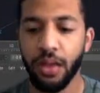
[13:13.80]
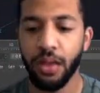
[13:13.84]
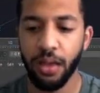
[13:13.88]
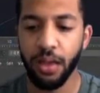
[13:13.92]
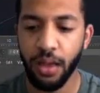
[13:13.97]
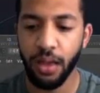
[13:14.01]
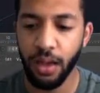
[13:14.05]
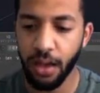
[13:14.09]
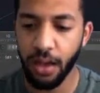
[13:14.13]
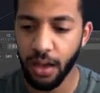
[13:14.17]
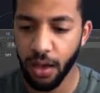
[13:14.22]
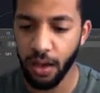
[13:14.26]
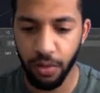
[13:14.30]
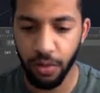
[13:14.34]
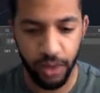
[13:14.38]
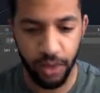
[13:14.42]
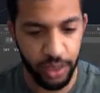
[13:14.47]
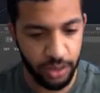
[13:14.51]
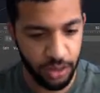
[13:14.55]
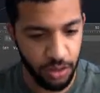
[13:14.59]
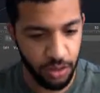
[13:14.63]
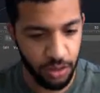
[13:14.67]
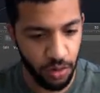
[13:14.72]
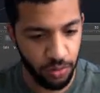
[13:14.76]
Okay,
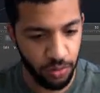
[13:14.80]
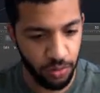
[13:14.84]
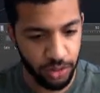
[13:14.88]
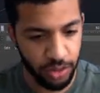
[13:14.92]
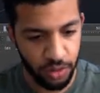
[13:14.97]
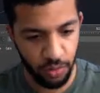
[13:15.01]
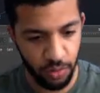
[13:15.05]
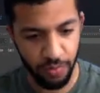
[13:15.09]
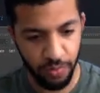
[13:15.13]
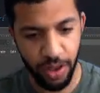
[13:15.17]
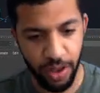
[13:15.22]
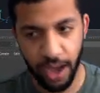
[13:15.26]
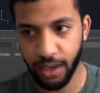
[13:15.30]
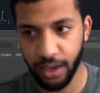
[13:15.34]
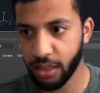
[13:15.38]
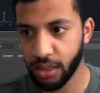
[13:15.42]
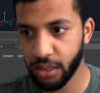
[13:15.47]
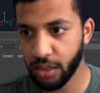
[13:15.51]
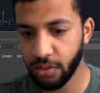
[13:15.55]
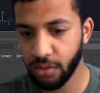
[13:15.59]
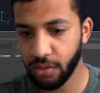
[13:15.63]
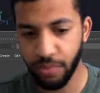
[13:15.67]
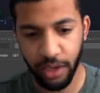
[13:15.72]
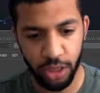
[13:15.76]
so let's go back
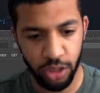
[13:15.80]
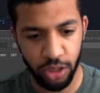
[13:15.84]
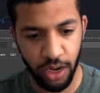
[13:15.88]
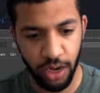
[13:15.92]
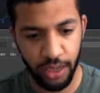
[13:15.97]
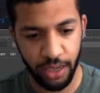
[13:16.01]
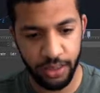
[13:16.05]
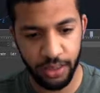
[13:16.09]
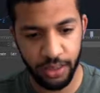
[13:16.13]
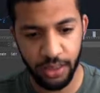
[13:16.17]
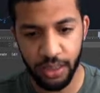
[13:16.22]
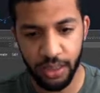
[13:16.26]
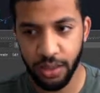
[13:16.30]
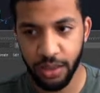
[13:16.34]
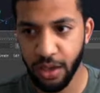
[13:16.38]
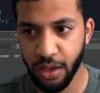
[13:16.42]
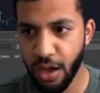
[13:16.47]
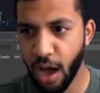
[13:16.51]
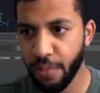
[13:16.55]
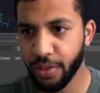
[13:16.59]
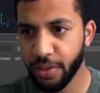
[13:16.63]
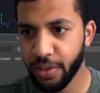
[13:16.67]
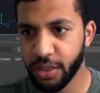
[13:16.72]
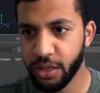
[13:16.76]
to make sure I can see the
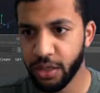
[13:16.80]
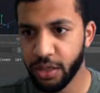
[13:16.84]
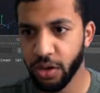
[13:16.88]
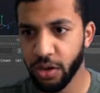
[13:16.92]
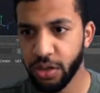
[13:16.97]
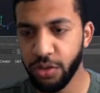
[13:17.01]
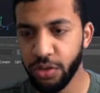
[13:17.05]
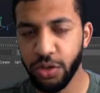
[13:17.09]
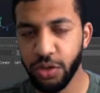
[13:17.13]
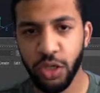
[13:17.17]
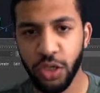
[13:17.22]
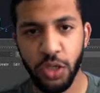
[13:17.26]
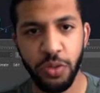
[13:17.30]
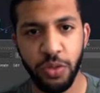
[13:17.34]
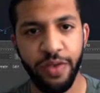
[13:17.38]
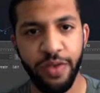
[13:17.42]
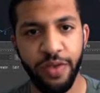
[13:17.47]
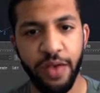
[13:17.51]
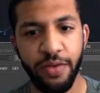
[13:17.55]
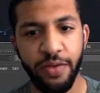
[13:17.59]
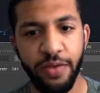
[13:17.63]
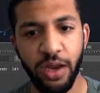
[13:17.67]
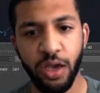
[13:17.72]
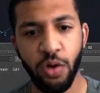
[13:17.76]
comments here on YouTube if you
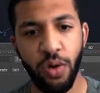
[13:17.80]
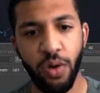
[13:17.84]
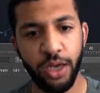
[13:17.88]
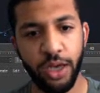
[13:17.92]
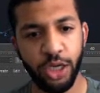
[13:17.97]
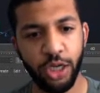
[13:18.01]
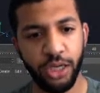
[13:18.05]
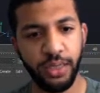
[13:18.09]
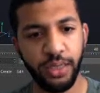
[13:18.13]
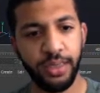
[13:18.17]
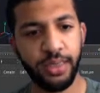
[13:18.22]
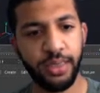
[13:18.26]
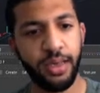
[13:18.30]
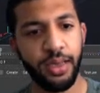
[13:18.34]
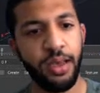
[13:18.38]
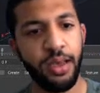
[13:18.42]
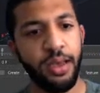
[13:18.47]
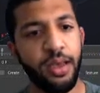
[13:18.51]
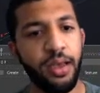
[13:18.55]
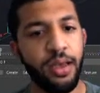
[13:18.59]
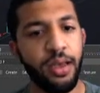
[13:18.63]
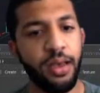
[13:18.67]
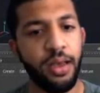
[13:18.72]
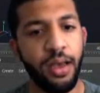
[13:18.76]
have any questions.
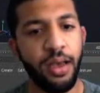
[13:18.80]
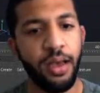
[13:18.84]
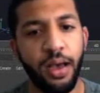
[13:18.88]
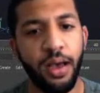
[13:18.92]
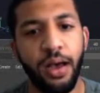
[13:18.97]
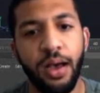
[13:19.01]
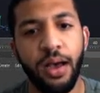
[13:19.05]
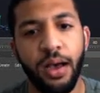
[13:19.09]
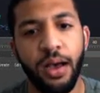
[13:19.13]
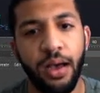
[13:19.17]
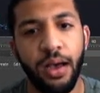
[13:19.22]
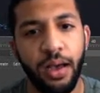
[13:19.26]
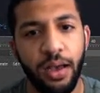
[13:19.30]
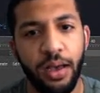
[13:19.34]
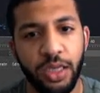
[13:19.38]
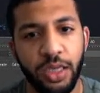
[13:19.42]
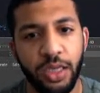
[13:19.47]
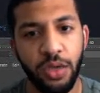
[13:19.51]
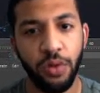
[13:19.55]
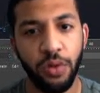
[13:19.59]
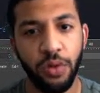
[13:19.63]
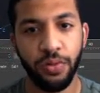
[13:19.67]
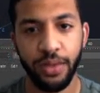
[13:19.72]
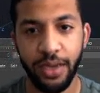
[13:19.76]

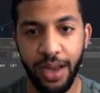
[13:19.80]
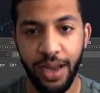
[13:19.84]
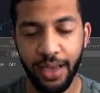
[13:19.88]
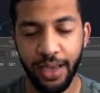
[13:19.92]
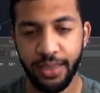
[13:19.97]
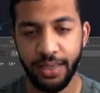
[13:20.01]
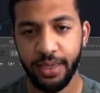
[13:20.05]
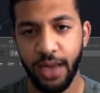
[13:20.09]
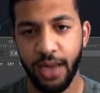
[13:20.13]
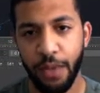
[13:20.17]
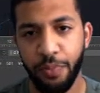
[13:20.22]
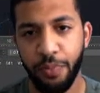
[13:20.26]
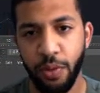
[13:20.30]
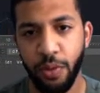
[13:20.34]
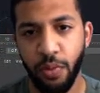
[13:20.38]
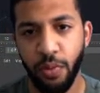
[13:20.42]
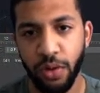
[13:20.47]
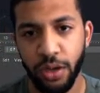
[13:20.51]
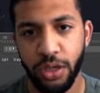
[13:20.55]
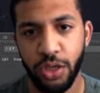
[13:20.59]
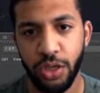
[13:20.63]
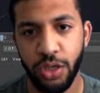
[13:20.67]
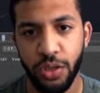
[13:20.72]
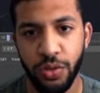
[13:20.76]
So the next step we want
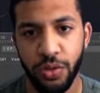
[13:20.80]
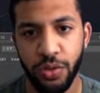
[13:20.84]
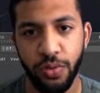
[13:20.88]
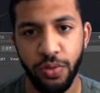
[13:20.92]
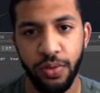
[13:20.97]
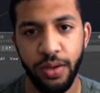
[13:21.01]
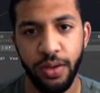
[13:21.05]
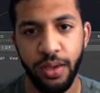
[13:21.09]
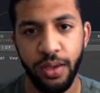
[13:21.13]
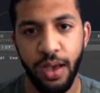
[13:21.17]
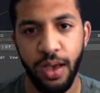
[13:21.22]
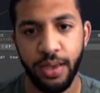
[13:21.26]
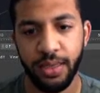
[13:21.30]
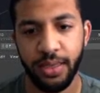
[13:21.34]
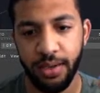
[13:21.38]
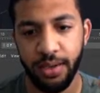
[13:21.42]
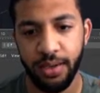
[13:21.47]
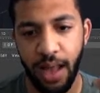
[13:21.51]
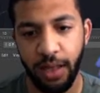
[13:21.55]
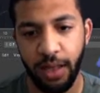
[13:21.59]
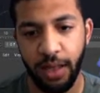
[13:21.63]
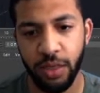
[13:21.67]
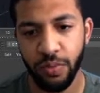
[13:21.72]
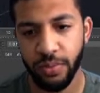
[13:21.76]
to do, so
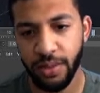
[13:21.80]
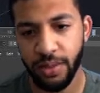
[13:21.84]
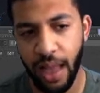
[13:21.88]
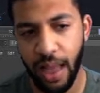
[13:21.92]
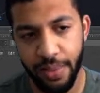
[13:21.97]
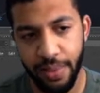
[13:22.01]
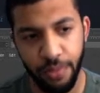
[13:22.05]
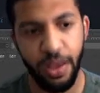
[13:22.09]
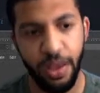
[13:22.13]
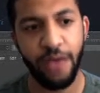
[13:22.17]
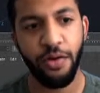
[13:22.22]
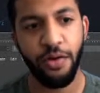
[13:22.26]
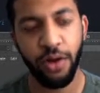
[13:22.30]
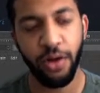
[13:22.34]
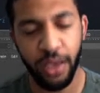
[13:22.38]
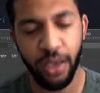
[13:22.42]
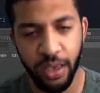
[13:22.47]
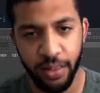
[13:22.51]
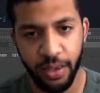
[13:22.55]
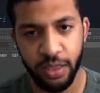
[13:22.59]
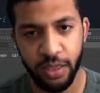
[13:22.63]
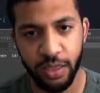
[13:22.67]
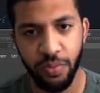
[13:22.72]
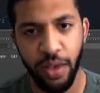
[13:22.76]
now that we have our
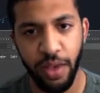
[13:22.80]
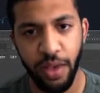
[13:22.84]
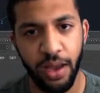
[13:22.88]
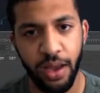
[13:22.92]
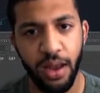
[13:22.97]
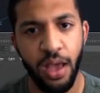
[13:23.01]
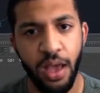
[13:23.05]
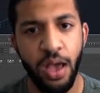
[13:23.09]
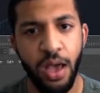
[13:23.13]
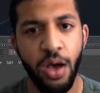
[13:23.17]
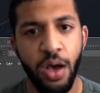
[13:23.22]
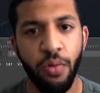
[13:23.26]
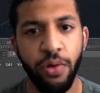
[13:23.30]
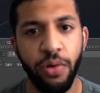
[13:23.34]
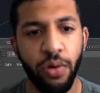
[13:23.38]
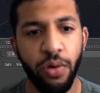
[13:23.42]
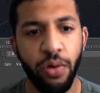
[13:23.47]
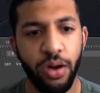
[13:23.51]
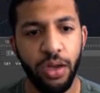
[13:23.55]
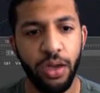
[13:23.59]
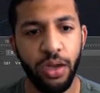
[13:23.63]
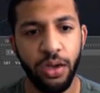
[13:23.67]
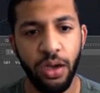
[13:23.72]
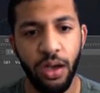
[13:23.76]
helix made, we
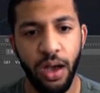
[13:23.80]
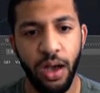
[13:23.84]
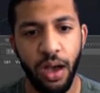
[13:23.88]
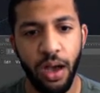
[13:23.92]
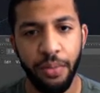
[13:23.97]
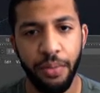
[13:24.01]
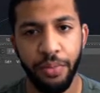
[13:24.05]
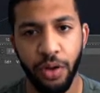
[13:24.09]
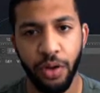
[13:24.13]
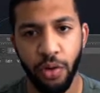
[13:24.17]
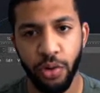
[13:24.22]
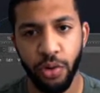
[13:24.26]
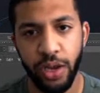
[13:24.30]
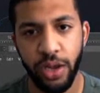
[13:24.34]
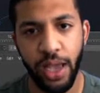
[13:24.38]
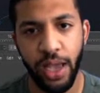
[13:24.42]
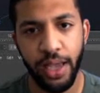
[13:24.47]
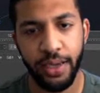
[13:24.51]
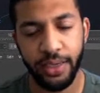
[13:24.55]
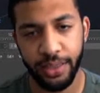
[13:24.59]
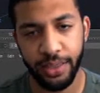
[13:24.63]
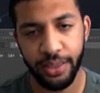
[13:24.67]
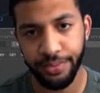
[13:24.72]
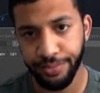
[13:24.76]
want to
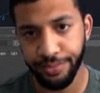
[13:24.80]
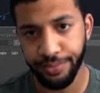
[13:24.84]
create